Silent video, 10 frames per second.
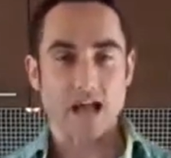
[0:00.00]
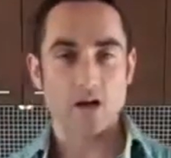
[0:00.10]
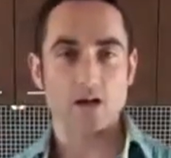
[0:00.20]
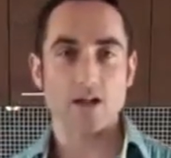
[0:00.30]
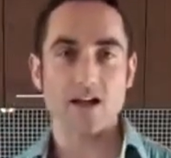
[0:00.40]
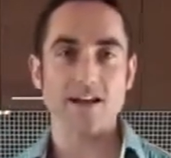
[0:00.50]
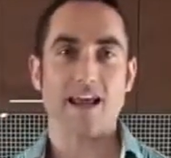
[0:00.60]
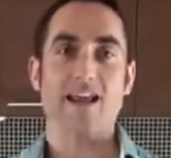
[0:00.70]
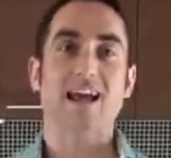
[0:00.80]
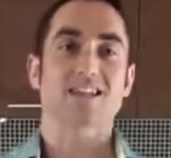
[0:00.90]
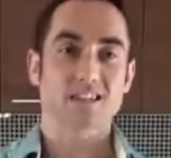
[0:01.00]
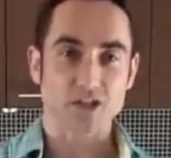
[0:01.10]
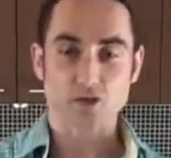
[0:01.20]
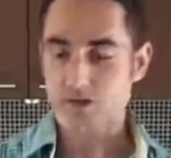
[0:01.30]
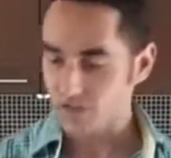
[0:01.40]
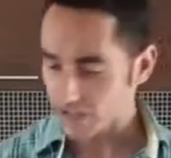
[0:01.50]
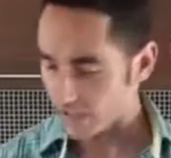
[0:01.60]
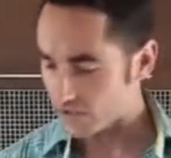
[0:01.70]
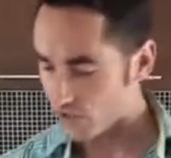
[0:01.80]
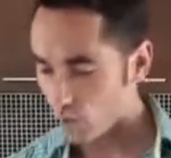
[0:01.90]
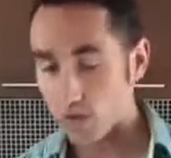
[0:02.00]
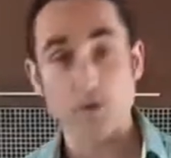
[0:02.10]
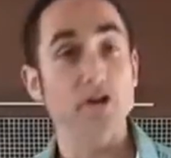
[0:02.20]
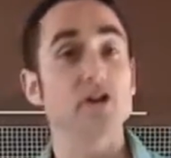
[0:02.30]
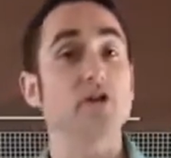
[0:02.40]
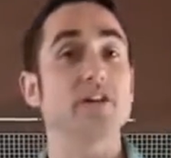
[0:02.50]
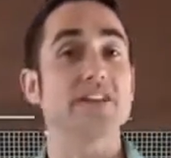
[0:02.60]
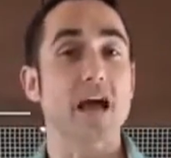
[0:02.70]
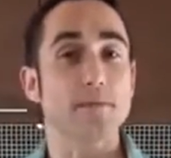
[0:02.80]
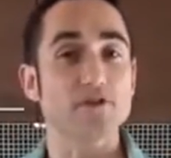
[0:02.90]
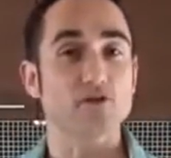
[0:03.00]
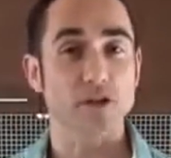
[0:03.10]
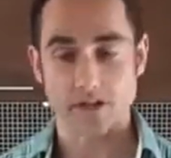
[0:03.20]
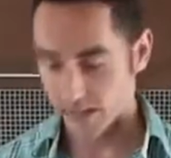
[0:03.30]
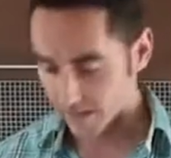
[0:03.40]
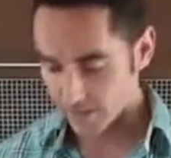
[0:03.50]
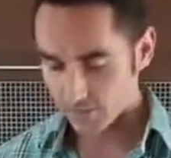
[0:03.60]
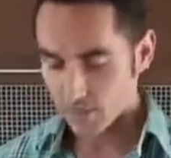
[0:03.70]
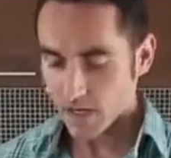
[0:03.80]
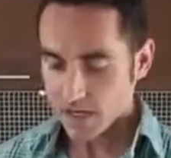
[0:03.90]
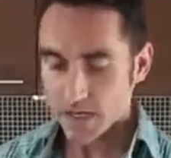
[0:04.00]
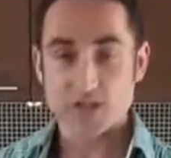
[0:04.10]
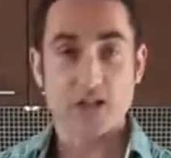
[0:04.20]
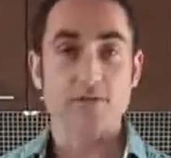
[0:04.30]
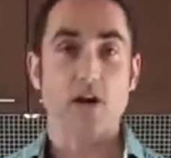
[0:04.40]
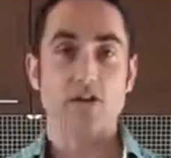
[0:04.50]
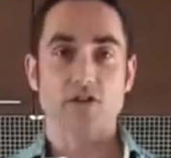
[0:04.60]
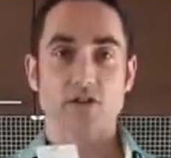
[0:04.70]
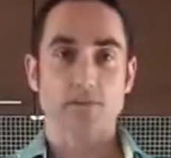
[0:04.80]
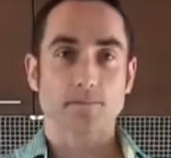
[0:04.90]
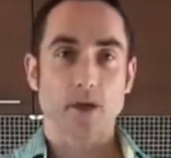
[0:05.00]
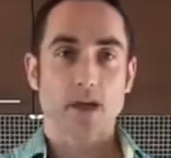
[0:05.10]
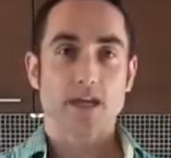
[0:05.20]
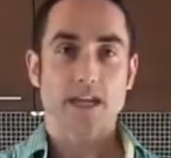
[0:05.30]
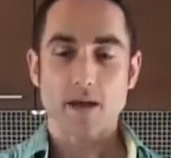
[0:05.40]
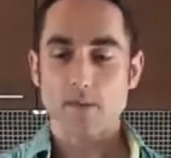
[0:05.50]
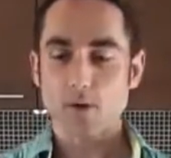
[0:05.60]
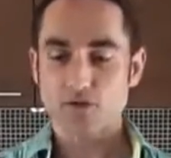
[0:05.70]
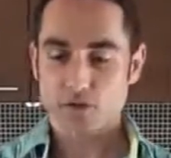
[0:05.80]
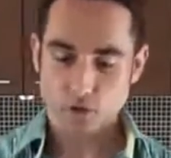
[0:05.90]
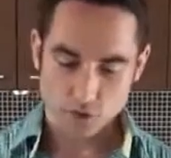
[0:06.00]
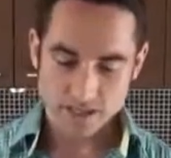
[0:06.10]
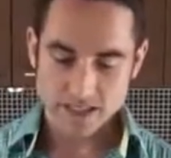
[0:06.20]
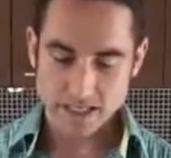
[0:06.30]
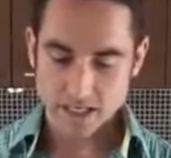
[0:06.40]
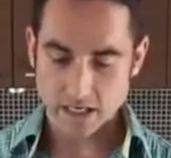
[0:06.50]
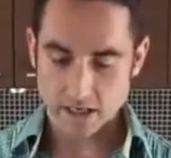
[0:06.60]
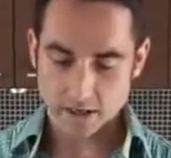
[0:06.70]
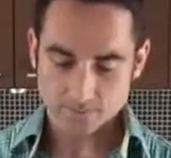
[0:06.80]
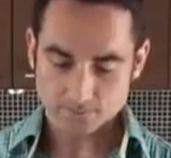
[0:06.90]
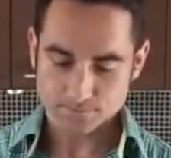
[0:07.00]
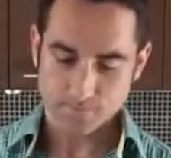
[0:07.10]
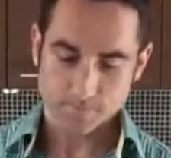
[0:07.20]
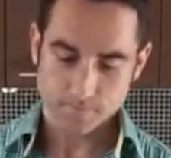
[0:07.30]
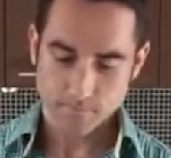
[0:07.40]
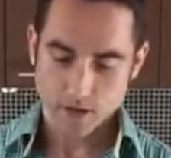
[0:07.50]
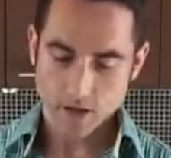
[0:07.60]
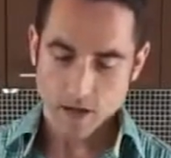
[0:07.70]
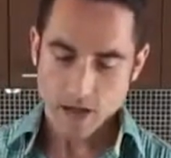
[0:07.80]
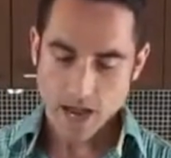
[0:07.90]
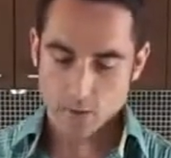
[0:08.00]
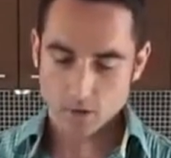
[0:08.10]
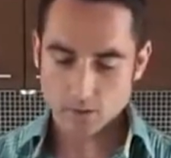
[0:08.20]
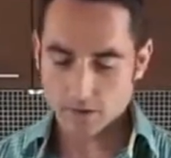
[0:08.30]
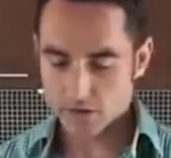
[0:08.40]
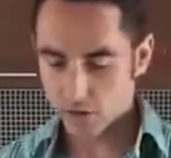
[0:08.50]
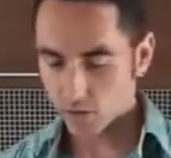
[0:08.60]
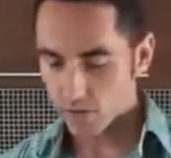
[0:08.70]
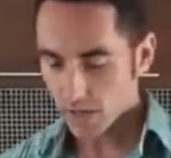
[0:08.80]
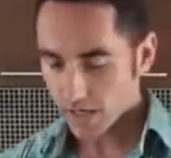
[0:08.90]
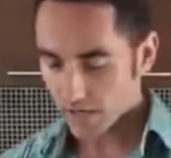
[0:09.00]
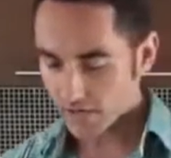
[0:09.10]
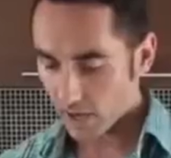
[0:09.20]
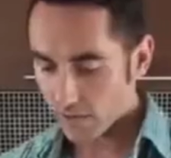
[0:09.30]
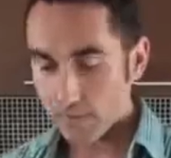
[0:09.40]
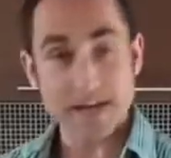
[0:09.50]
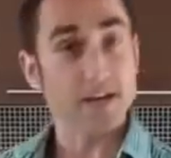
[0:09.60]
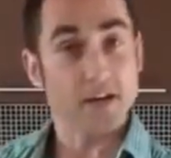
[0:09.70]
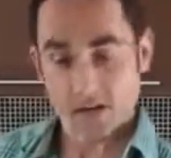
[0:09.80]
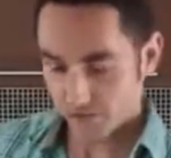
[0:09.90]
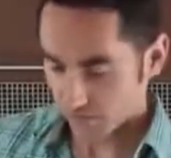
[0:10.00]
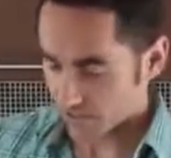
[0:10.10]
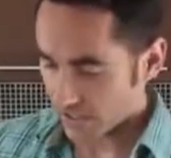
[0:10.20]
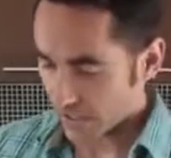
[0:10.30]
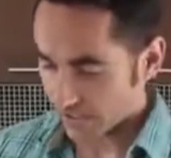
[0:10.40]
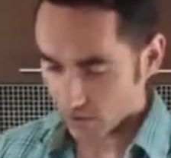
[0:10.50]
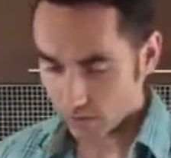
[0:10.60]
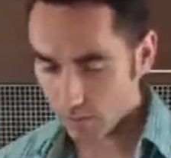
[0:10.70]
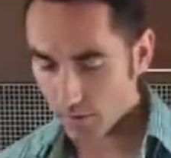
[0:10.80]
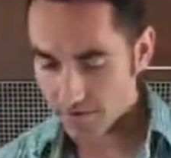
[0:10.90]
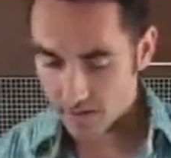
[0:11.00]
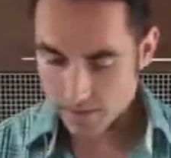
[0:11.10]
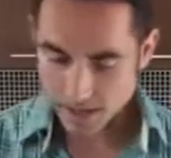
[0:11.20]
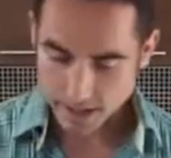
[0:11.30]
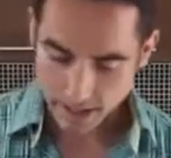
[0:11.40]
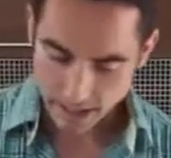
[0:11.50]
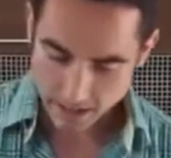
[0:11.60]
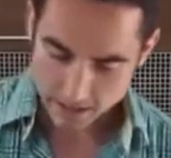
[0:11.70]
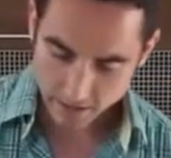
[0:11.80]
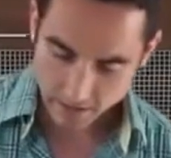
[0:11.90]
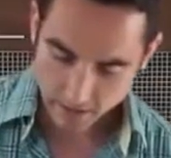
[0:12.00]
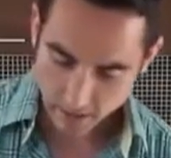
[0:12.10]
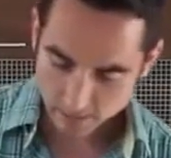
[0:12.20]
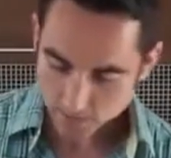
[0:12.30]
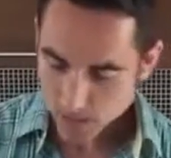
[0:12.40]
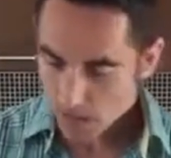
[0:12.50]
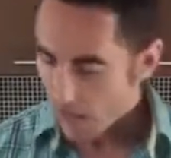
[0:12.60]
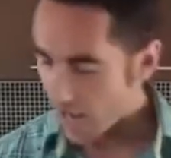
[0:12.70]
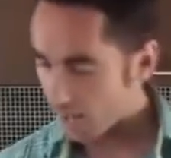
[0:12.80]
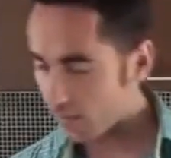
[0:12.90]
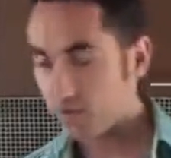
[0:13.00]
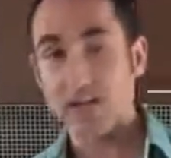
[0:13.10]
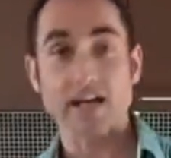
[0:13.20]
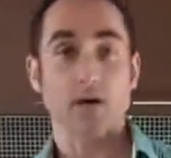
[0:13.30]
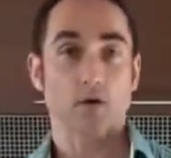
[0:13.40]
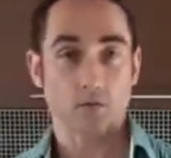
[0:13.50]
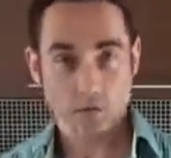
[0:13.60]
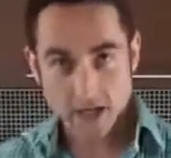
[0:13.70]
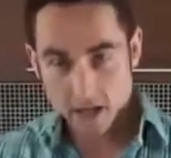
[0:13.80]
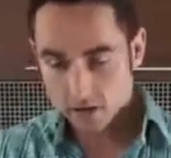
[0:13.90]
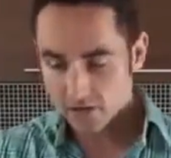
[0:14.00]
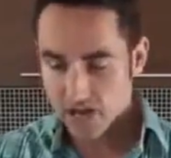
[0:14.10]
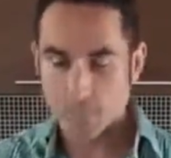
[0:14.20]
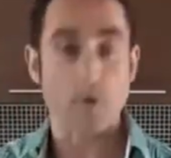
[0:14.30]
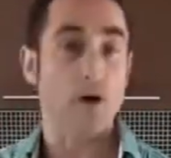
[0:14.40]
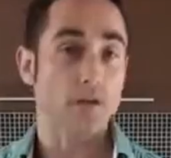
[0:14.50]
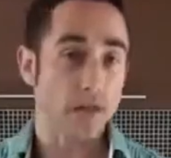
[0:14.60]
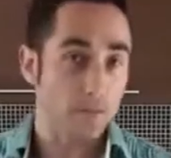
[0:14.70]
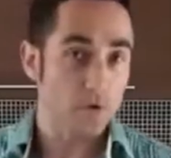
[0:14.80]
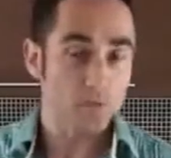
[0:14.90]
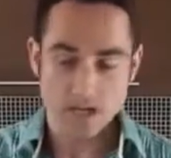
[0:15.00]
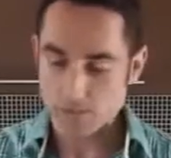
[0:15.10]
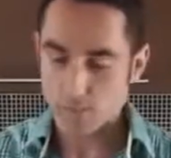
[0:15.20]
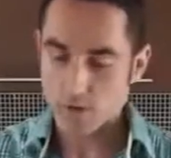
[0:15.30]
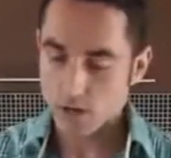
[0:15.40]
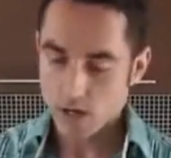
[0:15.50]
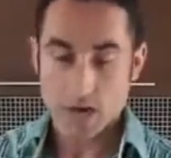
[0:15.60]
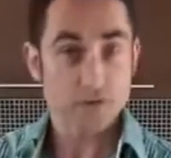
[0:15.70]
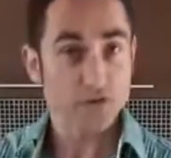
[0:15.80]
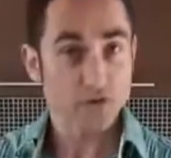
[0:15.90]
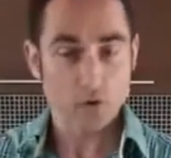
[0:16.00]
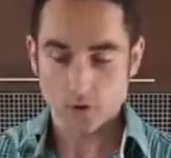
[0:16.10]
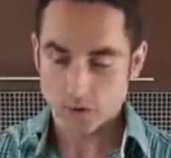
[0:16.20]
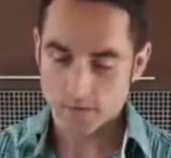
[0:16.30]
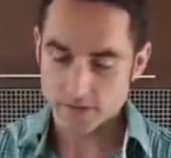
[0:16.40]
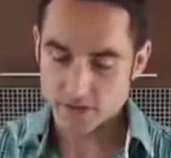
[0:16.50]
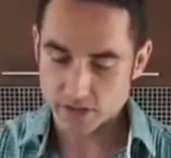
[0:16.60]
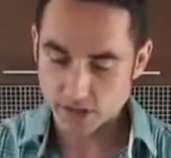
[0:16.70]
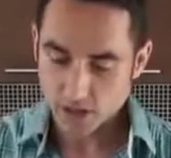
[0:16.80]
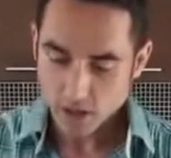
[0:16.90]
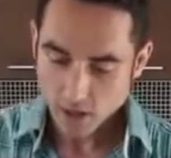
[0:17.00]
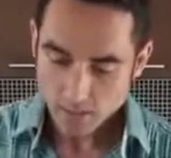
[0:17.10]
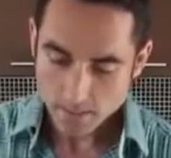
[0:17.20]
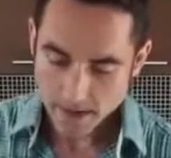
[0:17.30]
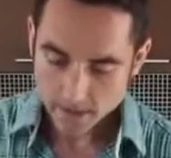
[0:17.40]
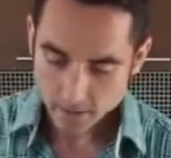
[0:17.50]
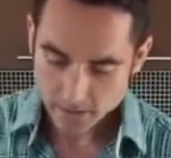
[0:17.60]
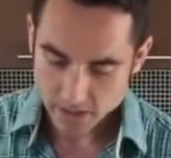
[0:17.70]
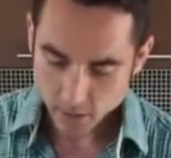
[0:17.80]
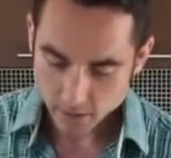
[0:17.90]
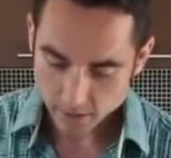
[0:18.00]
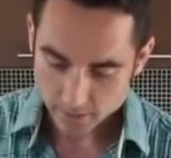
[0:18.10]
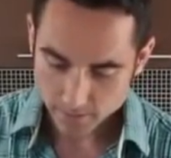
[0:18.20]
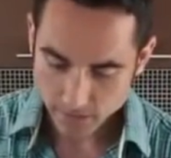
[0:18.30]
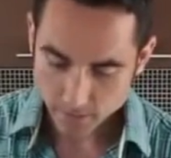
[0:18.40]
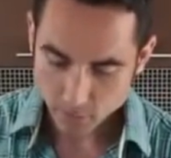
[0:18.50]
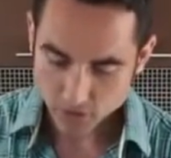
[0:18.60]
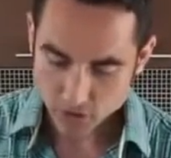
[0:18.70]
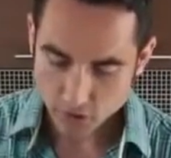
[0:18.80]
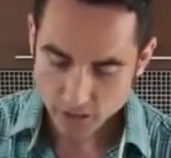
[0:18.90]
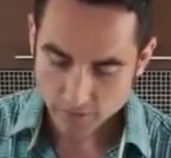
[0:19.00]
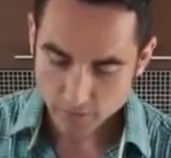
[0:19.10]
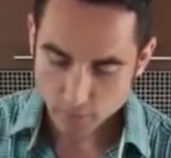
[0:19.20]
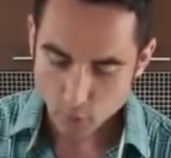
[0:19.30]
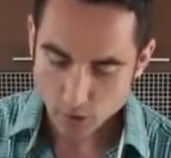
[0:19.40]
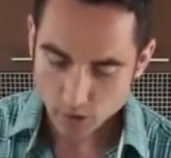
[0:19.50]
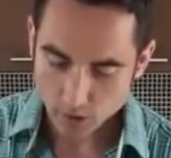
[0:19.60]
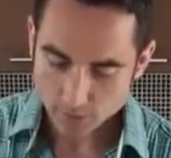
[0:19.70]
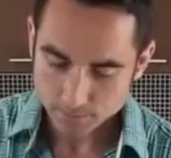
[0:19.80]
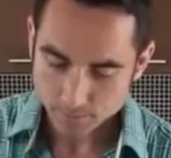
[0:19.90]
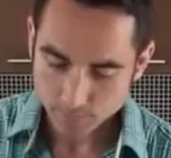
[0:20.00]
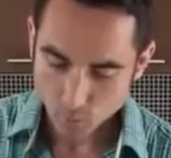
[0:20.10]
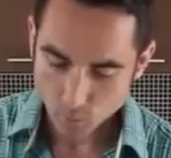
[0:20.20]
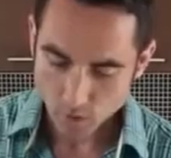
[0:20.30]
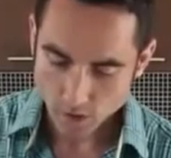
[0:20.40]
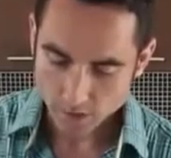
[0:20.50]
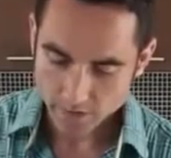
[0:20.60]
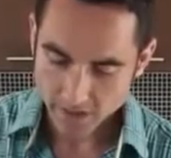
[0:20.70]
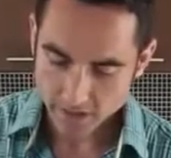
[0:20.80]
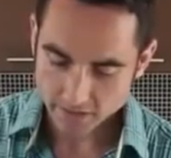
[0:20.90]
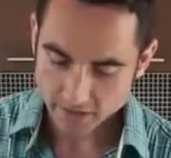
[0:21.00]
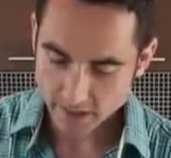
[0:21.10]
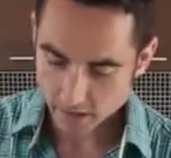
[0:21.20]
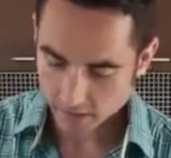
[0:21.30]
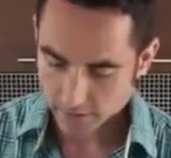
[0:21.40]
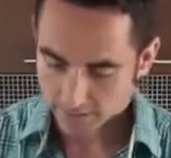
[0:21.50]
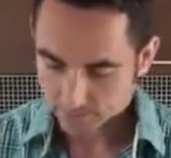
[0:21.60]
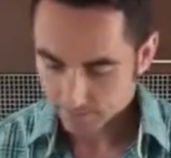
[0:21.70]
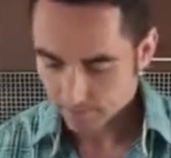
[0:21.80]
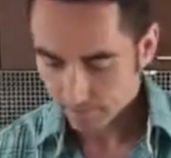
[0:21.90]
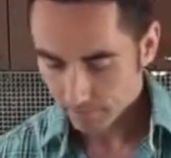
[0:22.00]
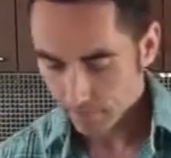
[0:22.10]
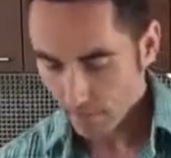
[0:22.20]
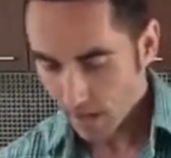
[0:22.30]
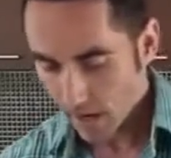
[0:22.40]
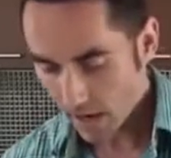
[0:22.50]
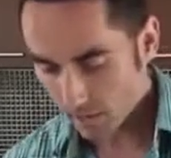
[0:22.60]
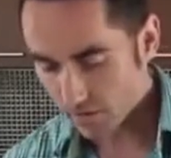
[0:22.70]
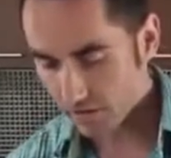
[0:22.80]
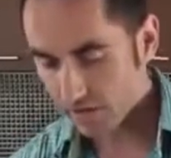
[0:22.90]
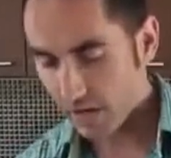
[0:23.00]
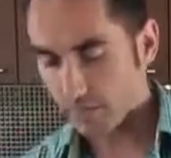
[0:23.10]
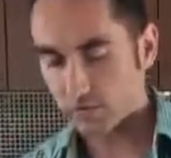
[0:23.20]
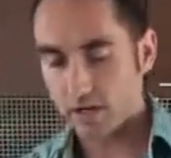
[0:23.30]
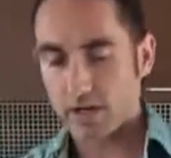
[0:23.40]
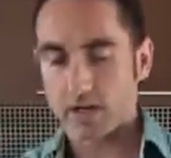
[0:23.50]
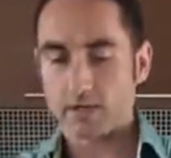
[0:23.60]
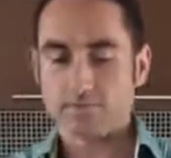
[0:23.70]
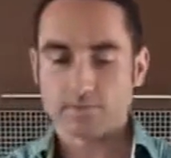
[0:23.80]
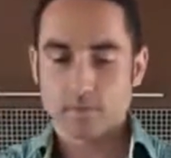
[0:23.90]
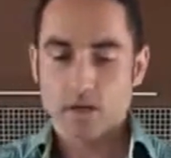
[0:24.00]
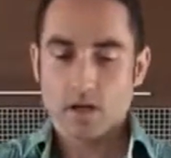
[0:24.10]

alkaline and it has electricity in it. So what I'm going to do to demonstrate this is I've got some Yamamoto green tea here. And what I'm going to do is I'm going to make some tea. So I'm going to put my tea bag into here, and I'm going to take regular tap water that most people, and this is cold obviously, make their tea with. And of course you know you have to boil water to get tea out of it. I'm just going to demonstrate here.